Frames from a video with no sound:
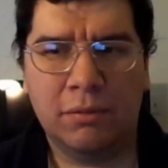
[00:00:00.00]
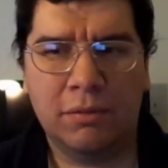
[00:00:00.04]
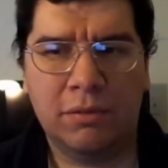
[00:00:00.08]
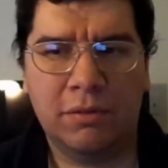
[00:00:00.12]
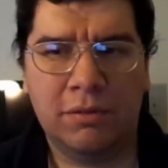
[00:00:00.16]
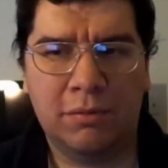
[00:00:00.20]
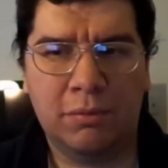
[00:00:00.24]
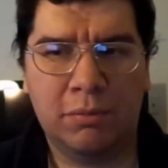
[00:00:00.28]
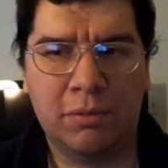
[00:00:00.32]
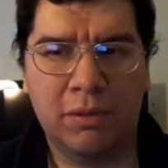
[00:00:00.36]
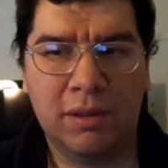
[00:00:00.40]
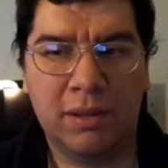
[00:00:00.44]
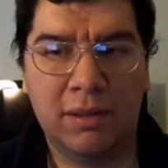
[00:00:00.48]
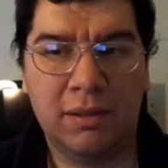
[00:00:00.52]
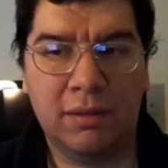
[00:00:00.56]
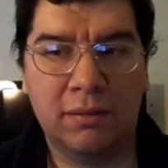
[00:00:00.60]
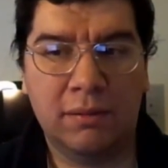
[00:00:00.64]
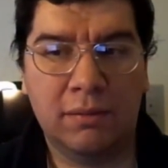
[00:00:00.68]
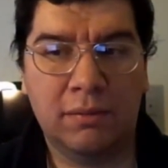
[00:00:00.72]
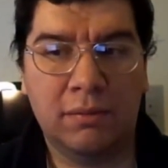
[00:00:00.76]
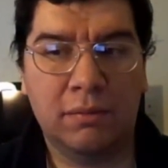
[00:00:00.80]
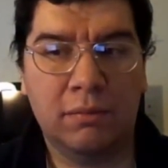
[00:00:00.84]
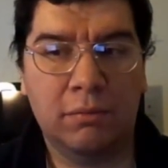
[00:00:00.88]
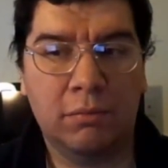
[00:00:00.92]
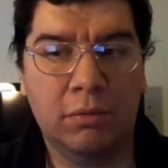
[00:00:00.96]
was
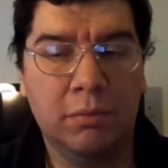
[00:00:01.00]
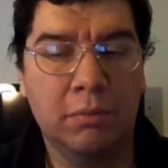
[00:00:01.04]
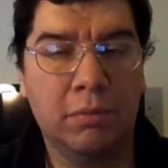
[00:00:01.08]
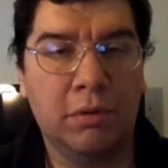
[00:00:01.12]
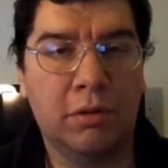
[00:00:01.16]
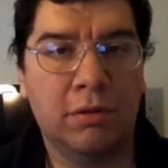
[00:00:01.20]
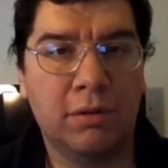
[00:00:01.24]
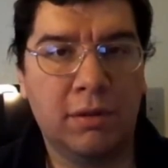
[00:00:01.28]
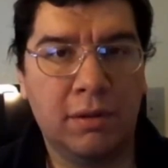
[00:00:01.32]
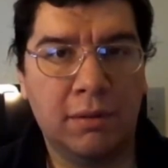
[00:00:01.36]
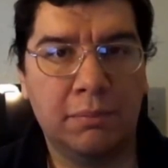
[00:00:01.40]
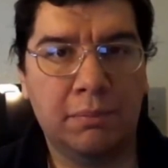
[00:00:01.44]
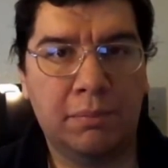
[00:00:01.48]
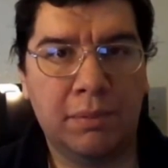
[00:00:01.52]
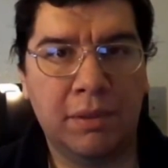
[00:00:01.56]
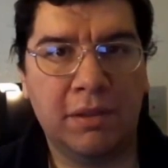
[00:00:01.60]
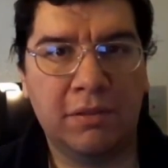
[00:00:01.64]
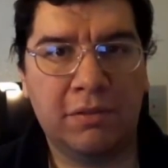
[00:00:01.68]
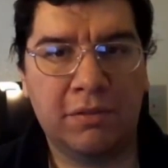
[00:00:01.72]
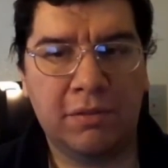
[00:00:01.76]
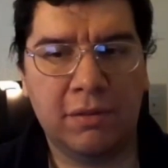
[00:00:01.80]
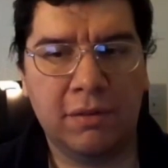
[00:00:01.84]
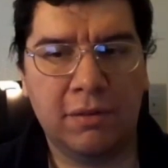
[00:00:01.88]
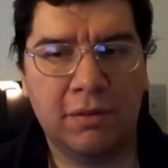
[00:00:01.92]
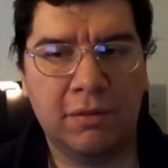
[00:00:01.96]
when Ramona and
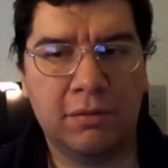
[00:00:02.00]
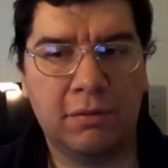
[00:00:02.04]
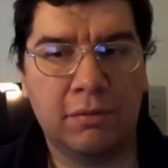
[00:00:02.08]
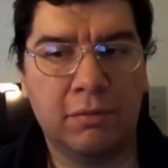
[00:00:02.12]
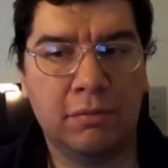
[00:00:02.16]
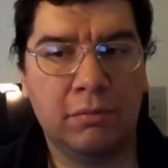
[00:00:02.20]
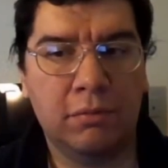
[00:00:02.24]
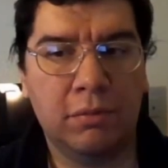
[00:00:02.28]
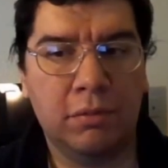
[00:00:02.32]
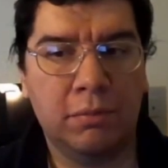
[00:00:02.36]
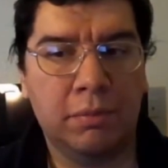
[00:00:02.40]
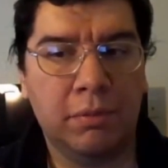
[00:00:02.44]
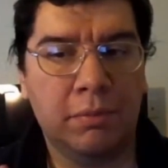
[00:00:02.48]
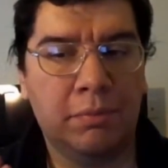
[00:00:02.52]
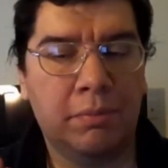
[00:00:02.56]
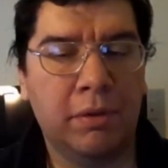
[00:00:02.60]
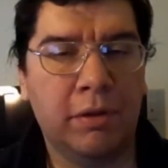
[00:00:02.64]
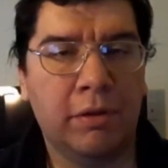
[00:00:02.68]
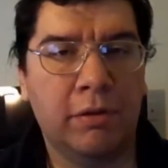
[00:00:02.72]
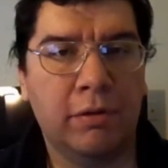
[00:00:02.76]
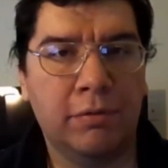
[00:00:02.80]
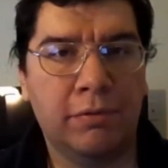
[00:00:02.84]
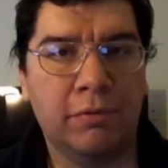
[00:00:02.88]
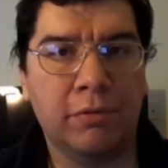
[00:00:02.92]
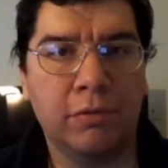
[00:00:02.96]
Beezus were
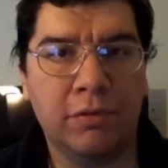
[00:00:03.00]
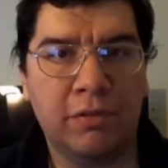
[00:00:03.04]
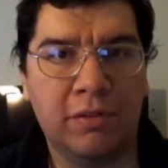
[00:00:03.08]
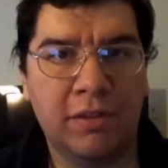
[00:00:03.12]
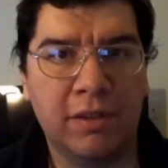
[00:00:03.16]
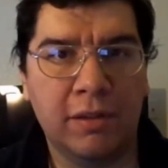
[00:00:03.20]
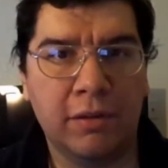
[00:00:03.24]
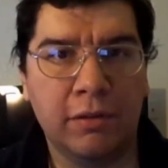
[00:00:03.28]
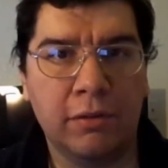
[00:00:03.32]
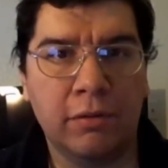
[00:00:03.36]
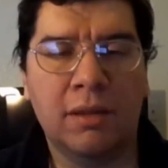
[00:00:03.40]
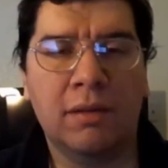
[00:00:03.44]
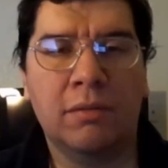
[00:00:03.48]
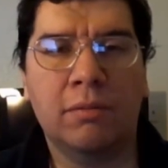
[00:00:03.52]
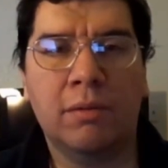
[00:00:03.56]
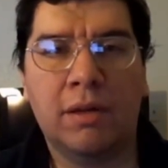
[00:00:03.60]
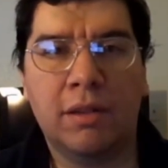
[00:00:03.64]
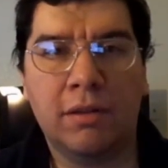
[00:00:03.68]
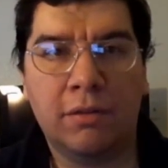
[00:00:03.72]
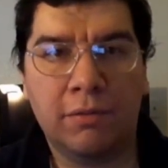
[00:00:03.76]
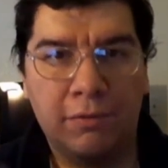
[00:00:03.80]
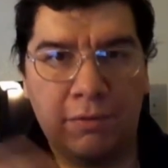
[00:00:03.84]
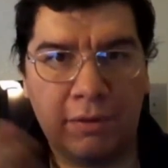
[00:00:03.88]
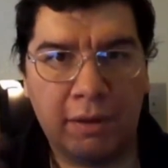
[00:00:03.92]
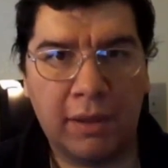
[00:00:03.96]
preparing for dinner
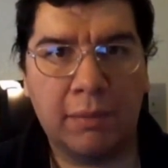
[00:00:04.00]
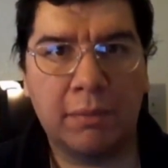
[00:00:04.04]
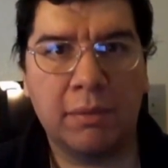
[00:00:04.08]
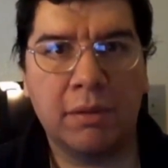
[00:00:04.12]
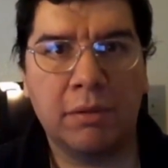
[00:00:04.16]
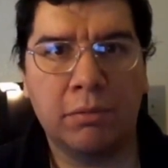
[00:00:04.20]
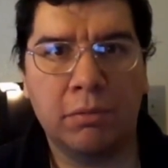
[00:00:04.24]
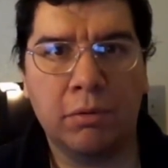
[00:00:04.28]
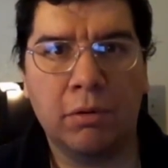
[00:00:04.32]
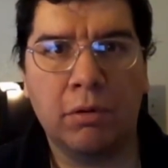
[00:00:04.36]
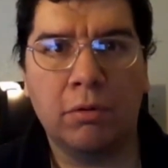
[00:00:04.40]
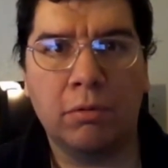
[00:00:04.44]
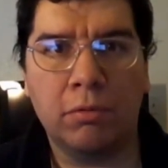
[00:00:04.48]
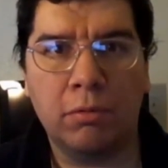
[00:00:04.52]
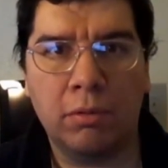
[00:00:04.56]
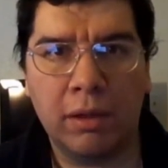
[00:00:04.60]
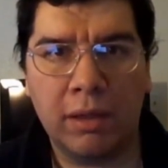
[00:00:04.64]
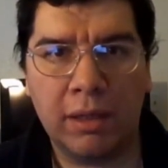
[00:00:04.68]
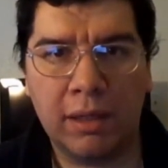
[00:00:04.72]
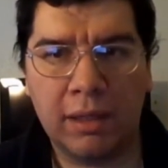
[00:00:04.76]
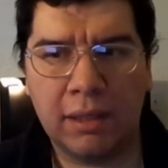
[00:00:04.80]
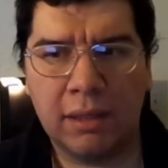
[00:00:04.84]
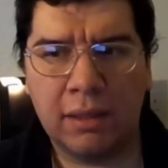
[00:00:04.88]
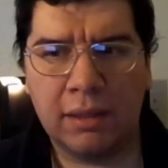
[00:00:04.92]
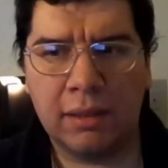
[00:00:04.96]
while the family were
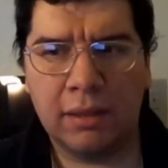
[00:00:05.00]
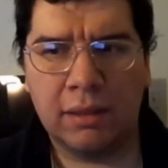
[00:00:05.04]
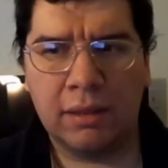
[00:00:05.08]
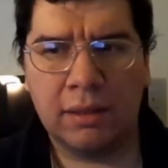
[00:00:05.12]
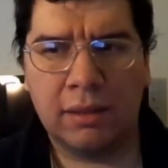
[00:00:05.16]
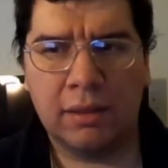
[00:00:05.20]
away,